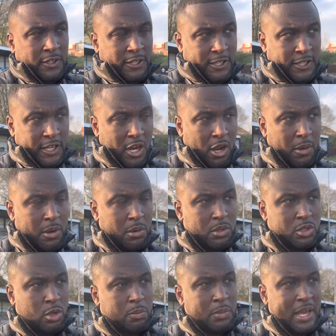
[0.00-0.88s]
he
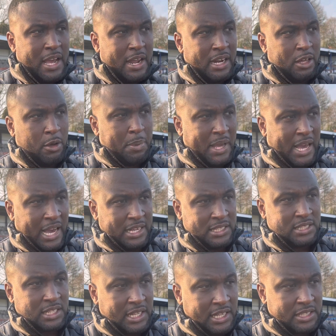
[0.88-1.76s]
was up there a little bit
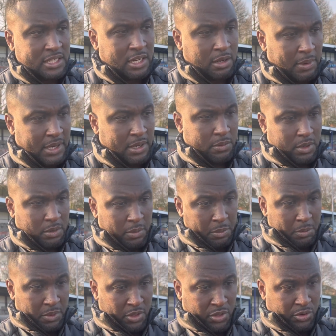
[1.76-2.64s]
isolated. I went
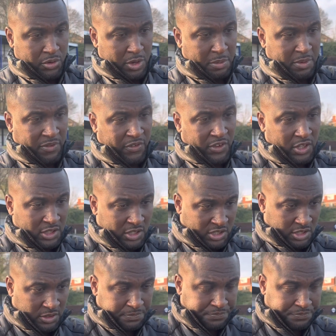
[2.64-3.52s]
with the three midfielders
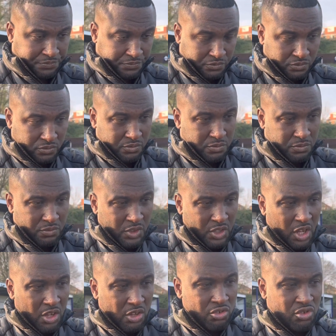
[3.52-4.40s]
and
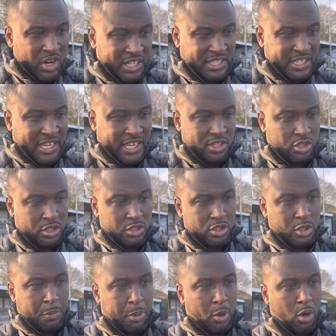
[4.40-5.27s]
tried to get
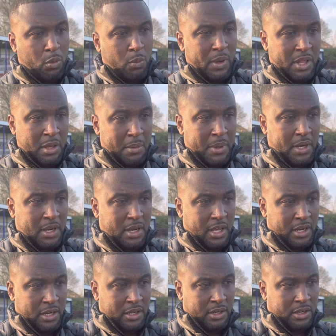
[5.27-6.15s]
support with him,
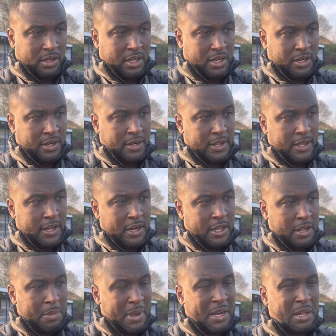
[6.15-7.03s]
and
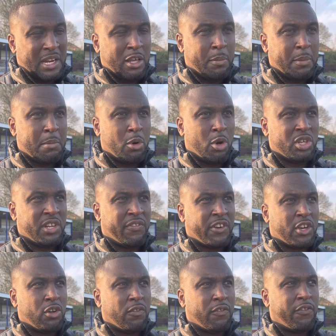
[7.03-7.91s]
it made it a little bit more
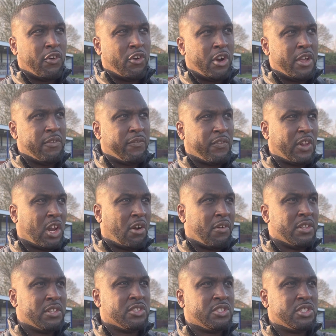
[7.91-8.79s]
difficult for
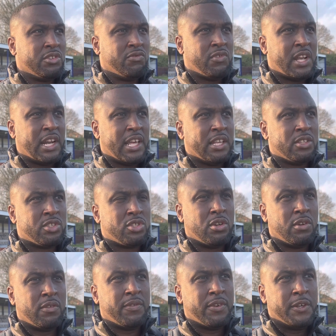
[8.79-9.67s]
Lawrence to really
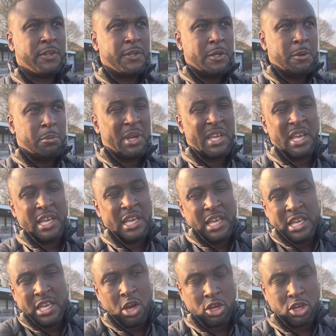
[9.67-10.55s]
sort of. But
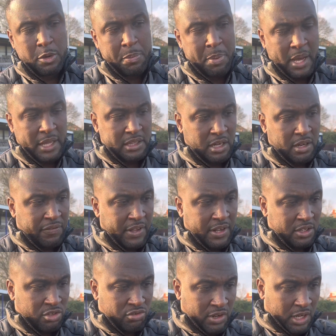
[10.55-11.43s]
he occupied the
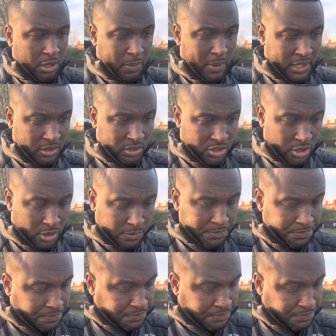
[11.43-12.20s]
defenders really well. So.